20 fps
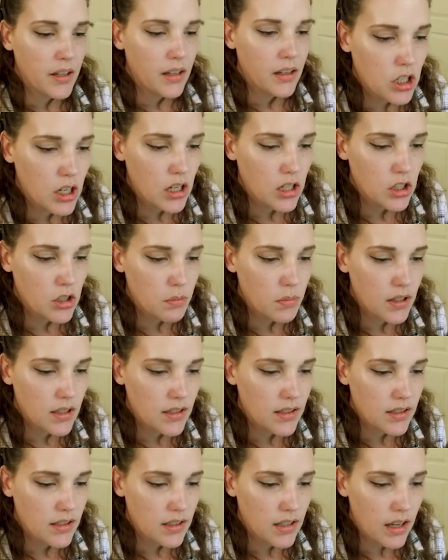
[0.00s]
Change my
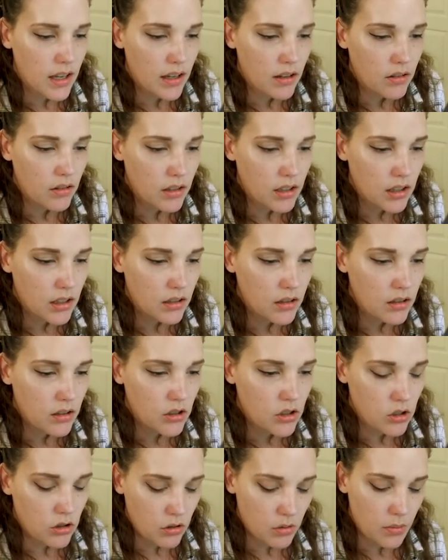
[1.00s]
scale here
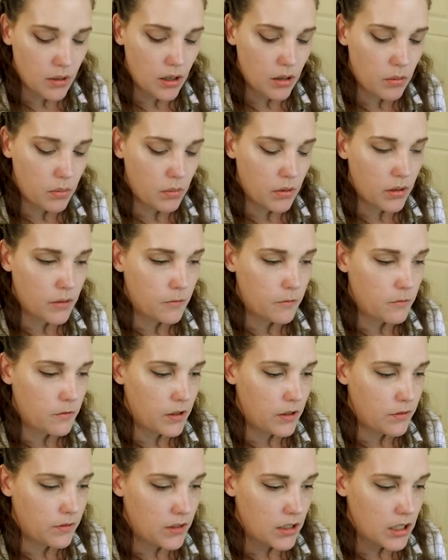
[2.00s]
to about
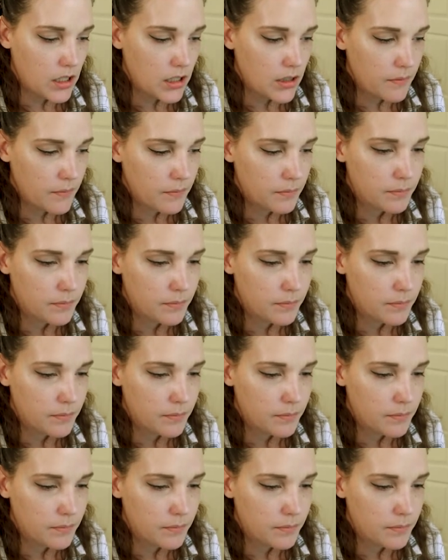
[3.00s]
150.